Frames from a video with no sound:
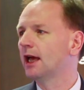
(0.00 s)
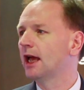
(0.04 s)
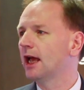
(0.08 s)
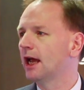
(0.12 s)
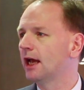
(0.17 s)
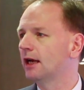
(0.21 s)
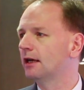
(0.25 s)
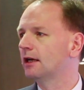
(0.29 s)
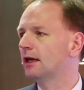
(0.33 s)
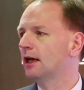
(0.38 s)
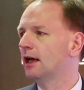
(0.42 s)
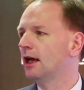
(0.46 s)

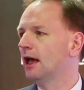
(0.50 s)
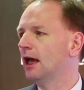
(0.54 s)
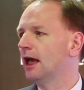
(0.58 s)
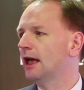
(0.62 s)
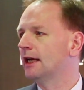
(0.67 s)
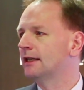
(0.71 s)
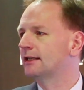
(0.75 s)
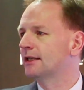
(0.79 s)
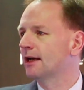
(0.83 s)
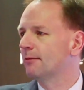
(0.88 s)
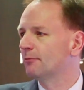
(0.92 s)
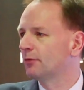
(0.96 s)
It
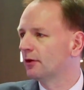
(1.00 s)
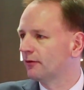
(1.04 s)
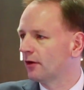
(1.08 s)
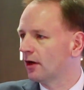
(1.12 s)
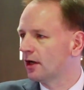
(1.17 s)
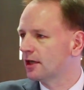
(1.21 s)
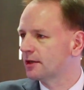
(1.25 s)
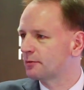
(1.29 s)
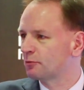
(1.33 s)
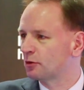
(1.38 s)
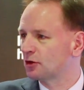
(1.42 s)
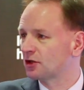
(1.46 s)

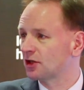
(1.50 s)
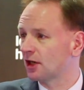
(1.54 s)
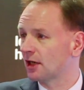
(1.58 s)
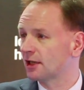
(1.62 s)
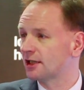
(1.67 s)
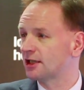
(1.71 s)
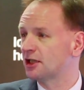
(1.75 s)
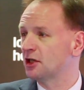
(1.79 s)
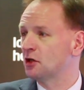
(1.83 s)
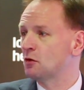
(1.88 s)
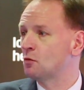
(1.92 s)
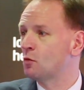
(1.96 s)
exemplifies
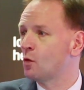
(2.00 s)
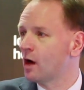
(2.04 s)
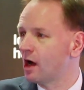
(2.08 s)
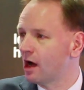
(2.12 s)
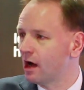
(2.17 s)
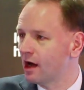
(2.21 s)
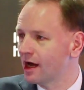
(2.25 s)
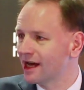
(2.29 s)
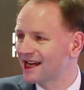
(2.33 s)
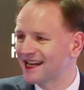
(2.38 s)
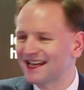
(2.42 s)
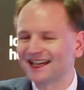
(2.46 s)
precisely
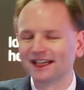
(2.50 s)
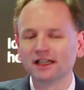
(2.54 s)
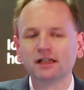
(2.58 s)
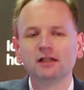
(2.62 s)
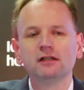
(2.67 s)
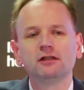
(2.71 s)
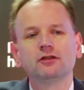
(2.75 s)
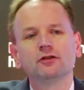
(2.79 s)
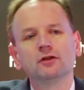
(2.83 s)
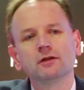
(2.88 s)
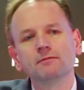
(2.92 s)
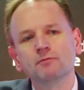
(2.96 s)
why
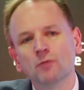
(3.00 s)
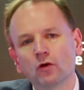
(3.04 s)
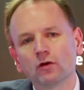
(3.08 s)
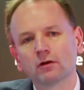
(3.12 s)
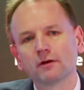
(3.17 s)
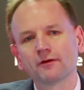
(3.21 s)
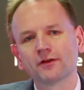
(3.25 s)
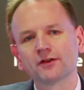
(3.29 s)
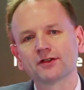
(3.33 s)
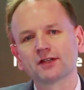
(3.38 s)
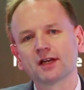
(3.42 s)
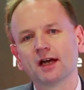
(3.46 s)
doing
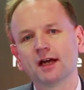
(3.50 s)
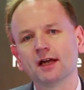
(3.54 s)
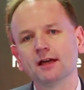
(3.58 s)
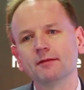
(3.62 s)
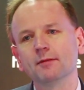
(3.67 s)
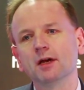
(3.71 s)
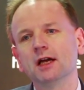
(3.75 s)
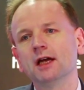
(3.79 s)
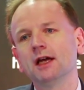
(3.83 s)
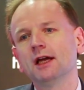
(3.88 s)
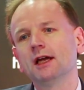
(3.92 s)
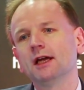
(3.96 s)
more of the
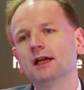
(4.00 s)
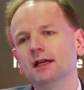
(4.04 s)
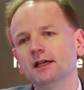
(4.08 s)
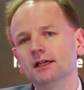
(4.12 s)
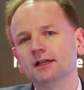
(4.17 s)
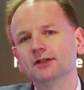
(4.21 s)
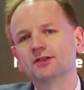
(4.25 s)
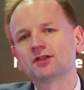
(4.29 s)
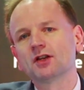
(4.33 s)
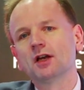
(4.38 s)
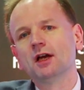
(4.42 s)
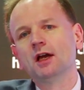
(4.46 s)
same
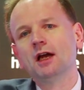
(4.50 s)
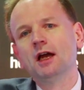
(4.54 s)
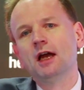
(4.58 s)
is